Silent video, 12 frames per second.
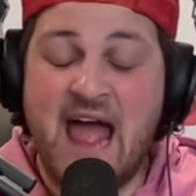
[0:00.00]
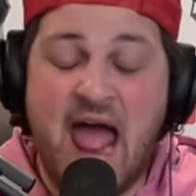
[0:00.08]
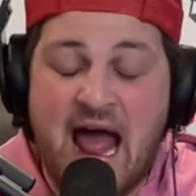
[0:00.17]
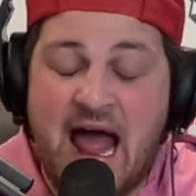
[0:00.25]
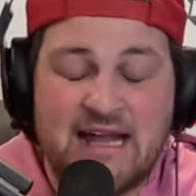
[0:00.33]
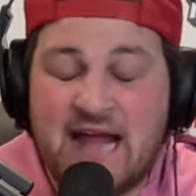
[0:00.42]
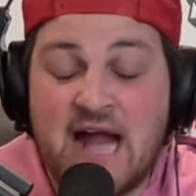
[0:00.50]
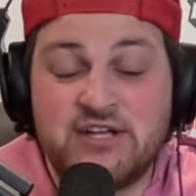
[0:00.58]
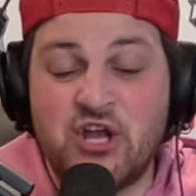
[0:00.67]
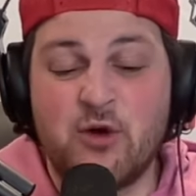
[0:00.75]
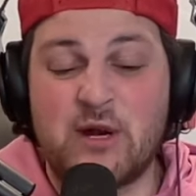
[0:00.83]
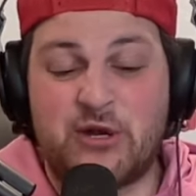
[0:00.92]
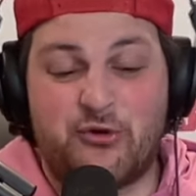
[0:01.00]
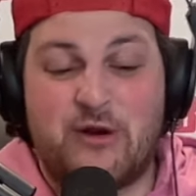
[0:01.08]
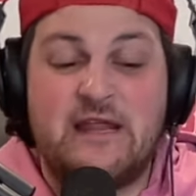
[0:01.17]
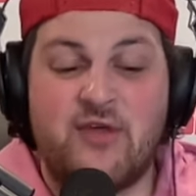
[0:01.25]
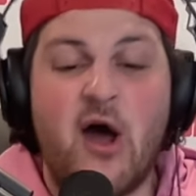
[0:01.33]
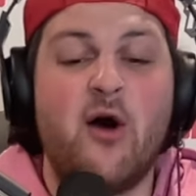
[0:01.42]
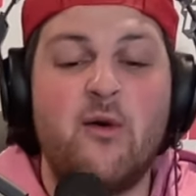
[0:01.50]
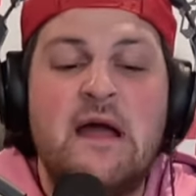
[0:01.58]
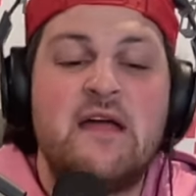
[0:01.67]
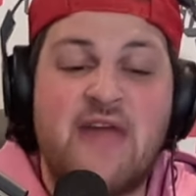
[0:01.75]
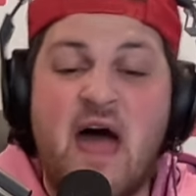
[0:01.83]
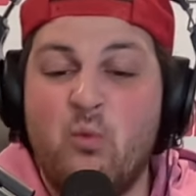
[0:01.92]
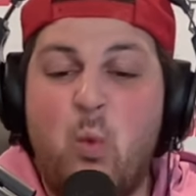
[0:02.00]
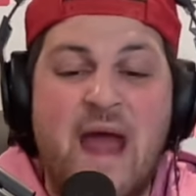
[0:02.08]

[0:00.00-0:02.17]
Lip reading: I do agree, though, that